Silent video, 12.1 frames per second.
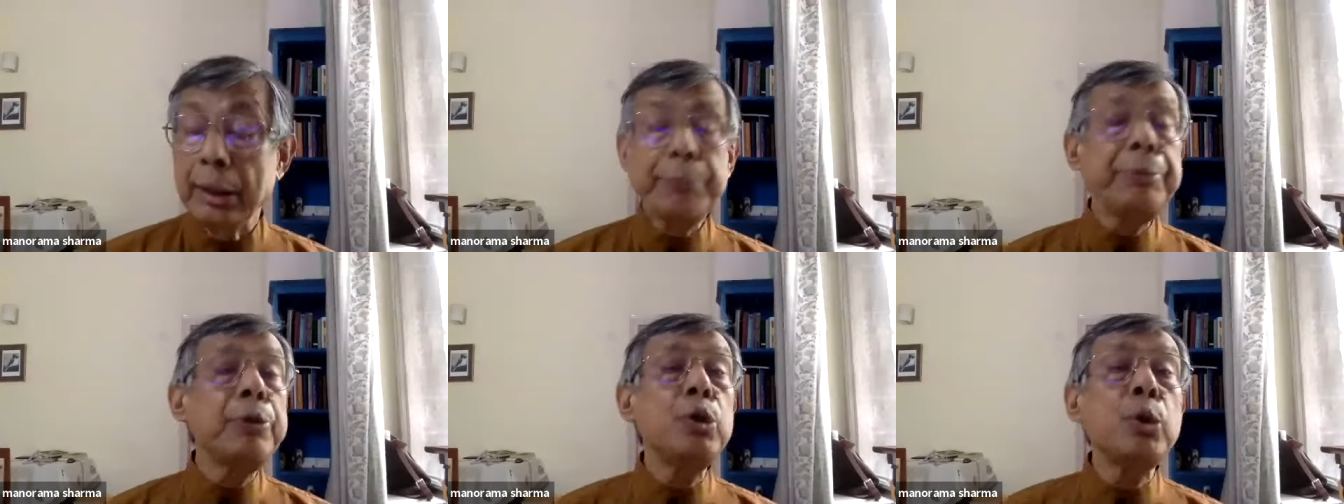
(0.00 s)

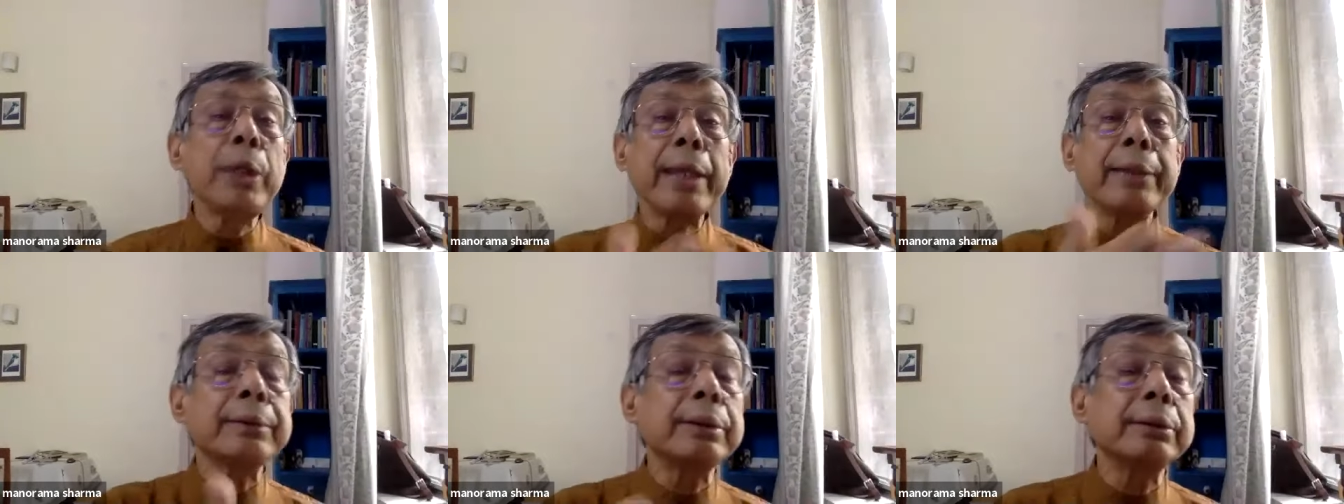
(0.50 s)
If you look
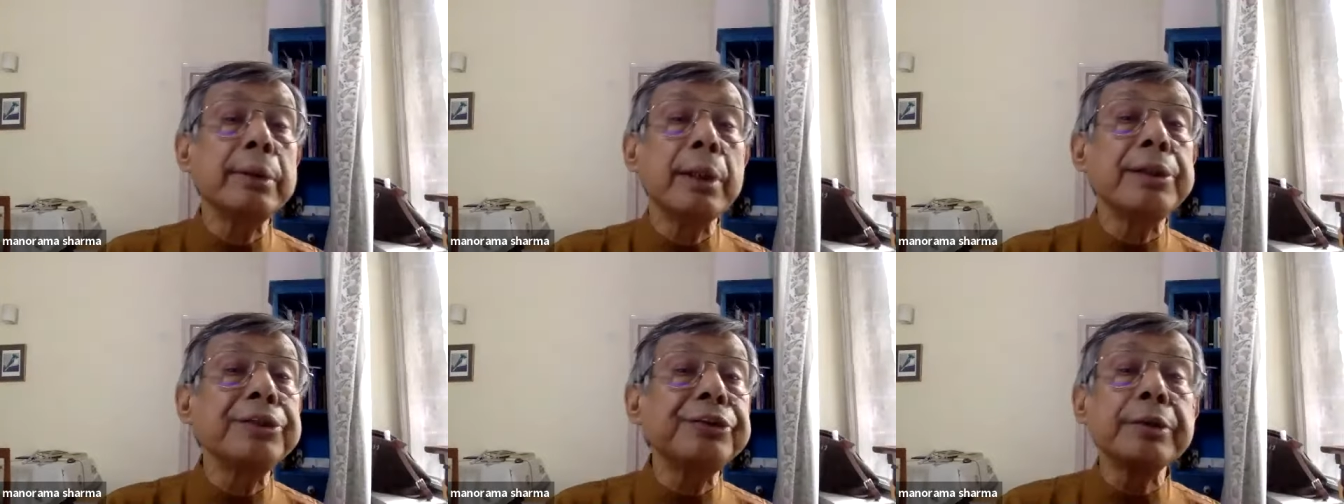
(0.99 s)
at
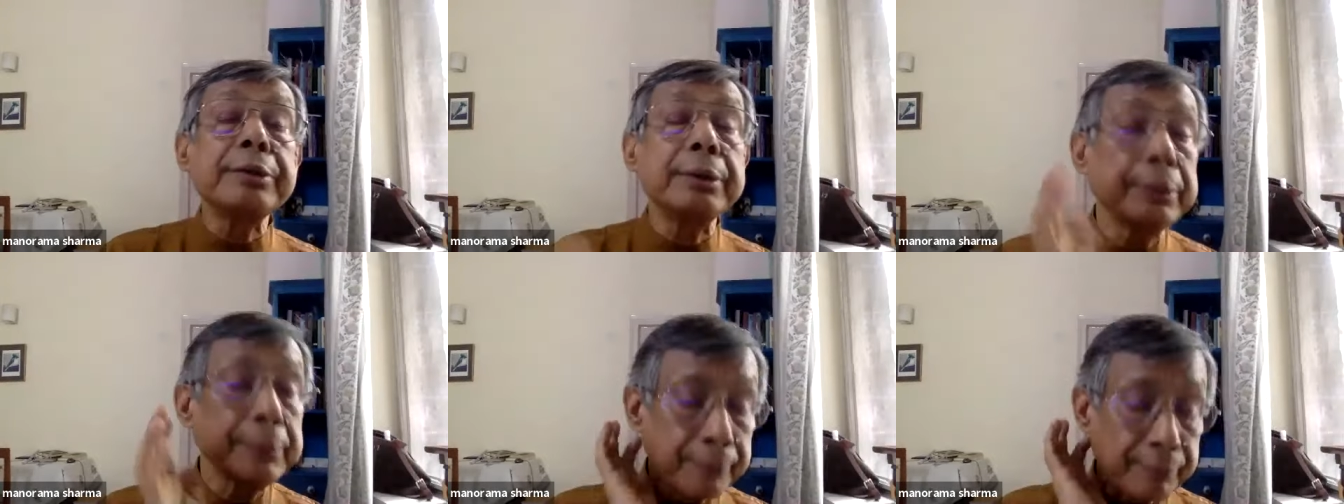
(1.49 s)
the
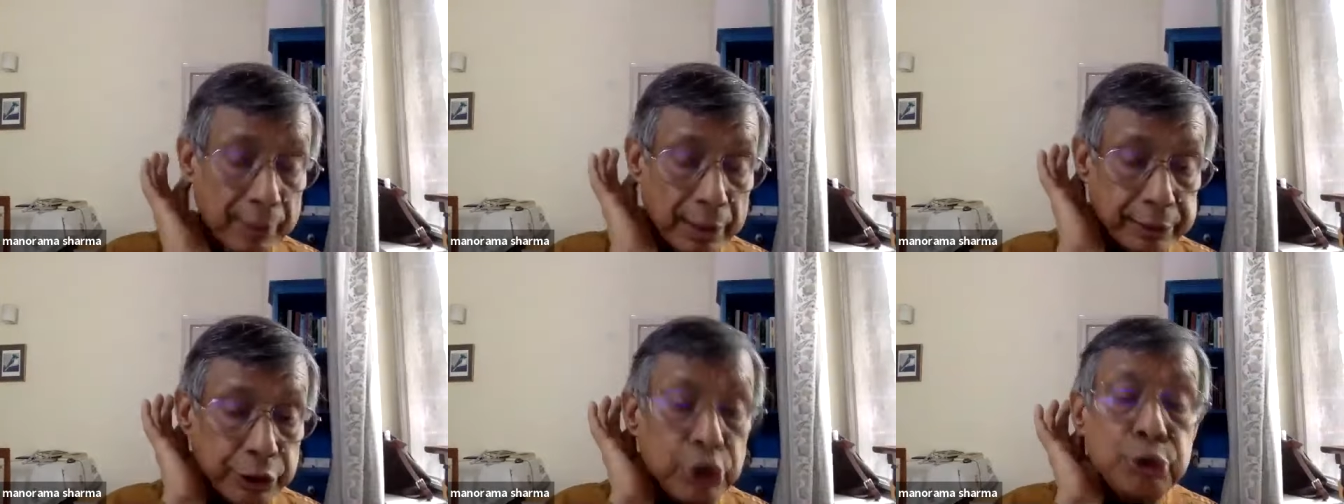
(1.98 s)
recent
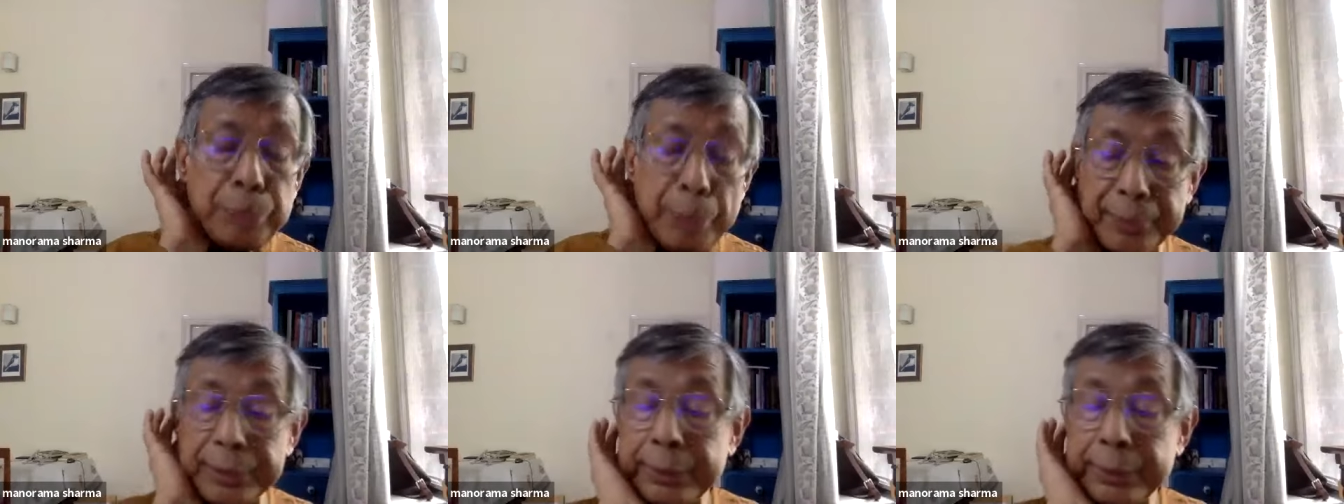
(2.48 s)

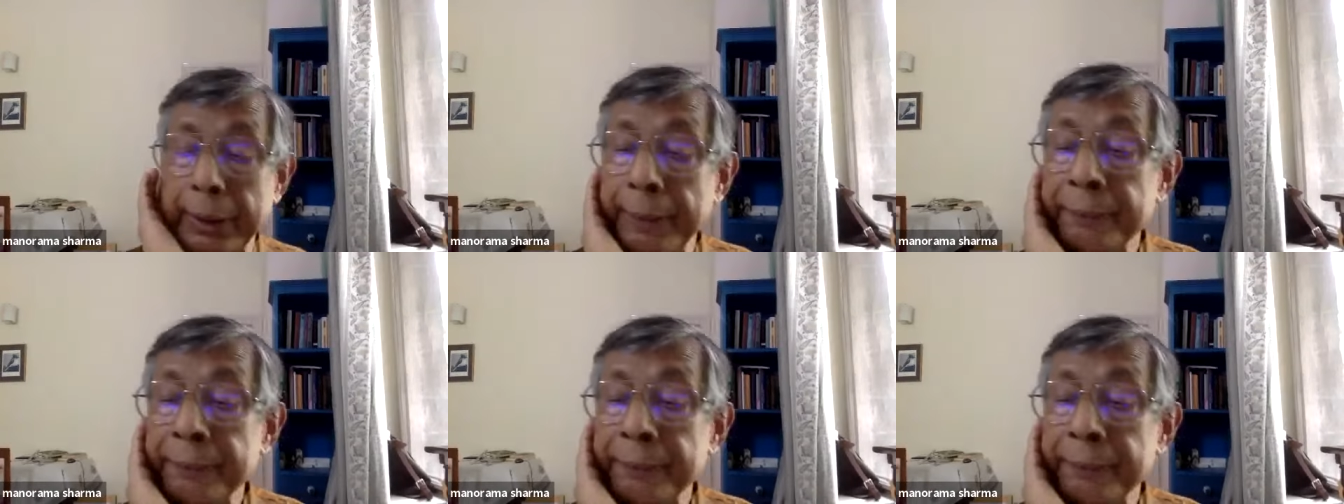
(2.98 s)
newspapers,